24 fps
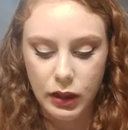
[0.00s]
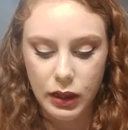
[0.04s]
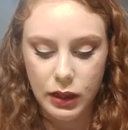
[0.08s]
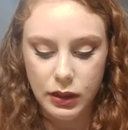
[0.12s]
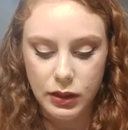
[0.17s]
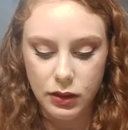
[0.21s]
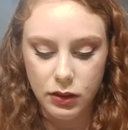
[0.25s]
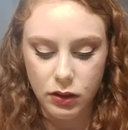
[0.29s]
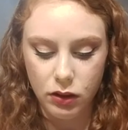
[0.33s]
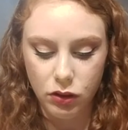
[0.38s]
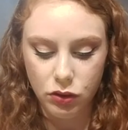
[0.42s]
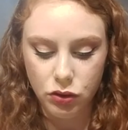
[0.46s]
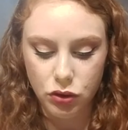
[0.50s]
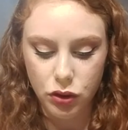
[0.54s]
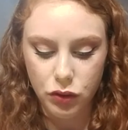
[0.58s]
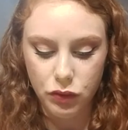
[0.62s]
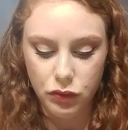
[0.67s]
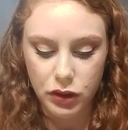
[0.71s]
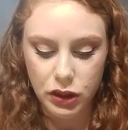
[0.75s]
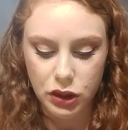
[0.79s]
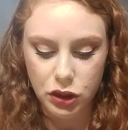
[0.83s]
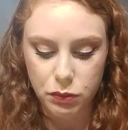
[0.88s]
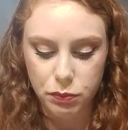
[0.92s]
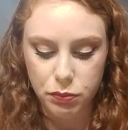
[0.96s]
It's an
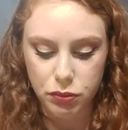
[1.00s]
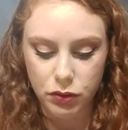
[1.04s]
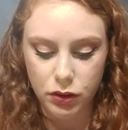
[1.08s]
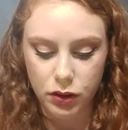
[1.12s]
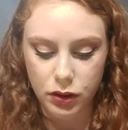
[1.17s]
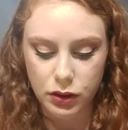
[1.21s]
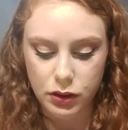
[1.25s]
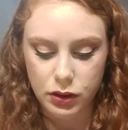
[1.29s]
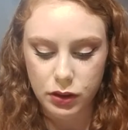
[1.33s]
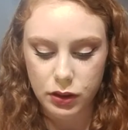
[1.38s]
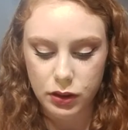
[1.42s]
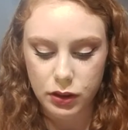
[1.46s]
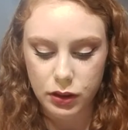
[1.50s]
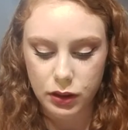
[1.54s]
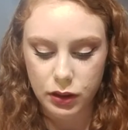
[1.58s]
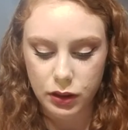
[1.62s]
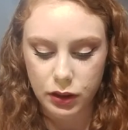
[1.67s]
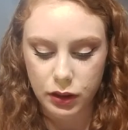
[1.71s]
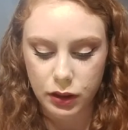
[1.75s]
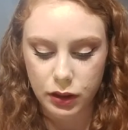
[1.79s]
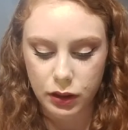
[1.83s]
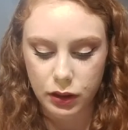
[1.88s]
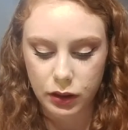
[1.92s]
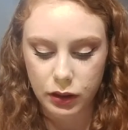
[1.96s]
ultra-rich bronzer
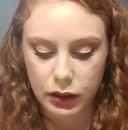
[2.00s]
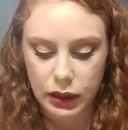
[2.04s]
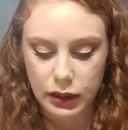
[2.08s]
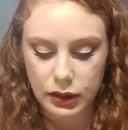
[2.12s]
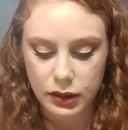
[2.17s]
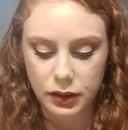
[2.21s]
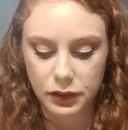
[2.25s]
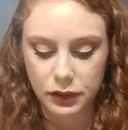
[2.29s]
that